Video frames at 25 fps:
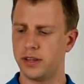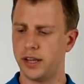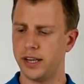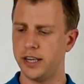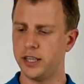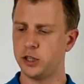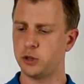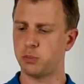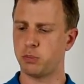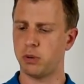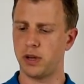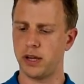
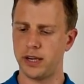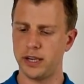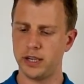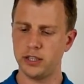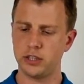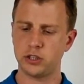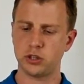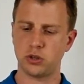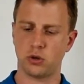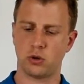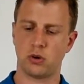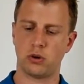takes
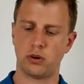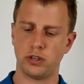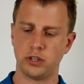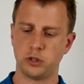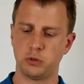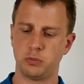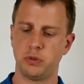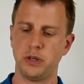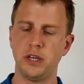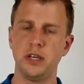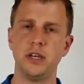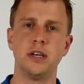place or
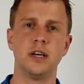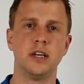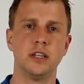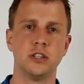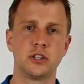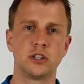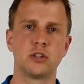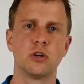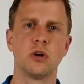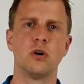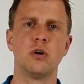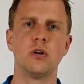is being
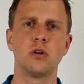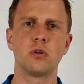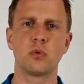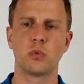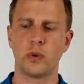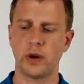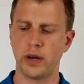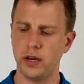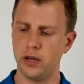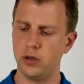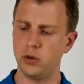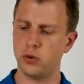installed
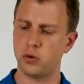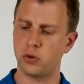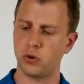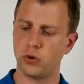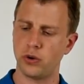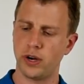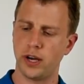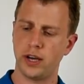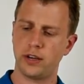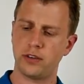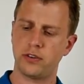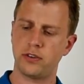when you
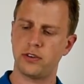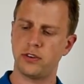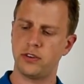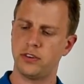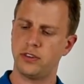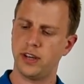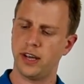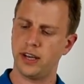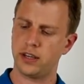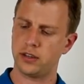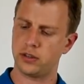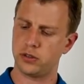connect the
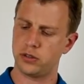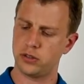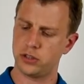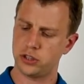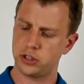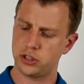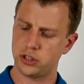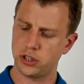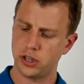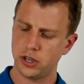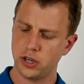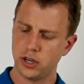
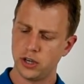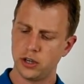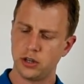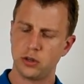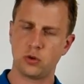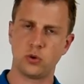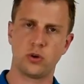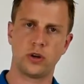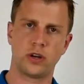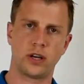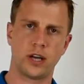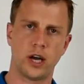detectors
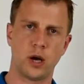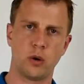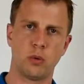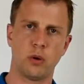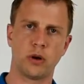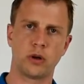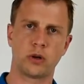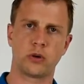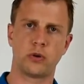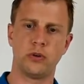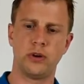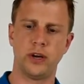to the
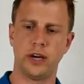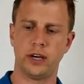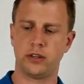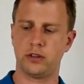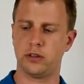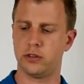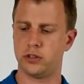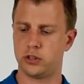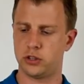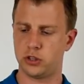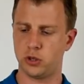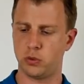K1
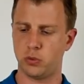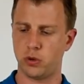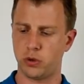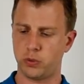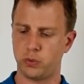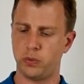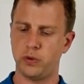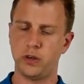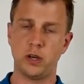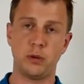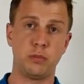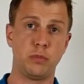connector. So
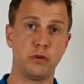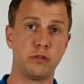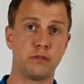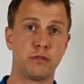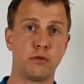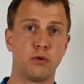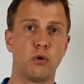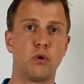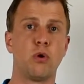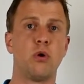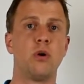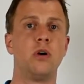what we did
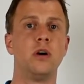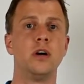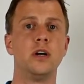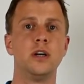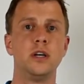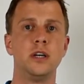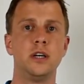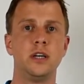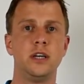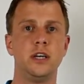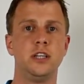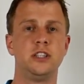before
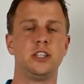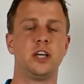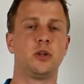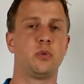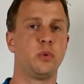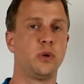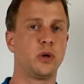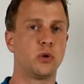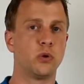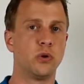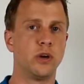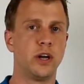is
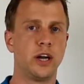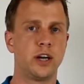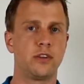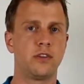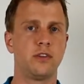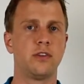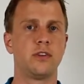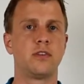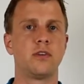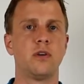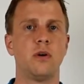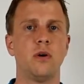that we
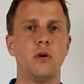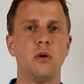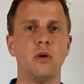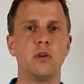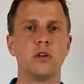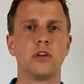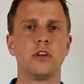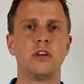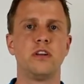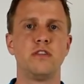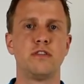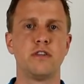connected
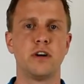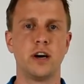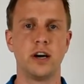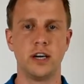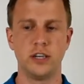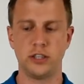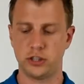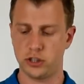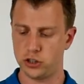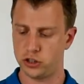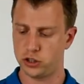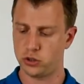all the
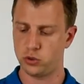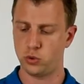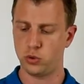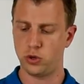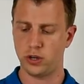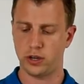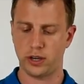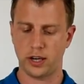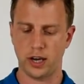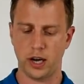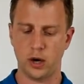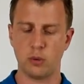devices to
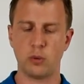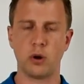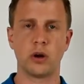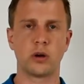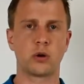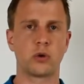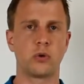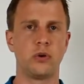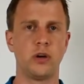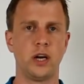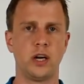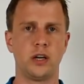the
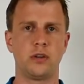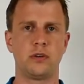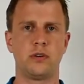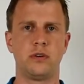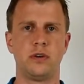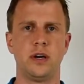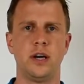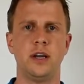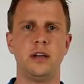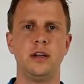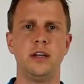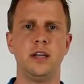K1
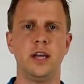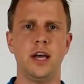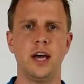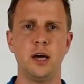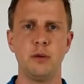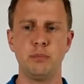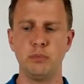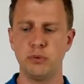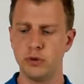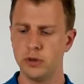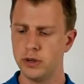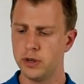connector and the
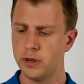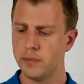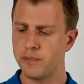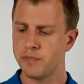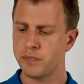app.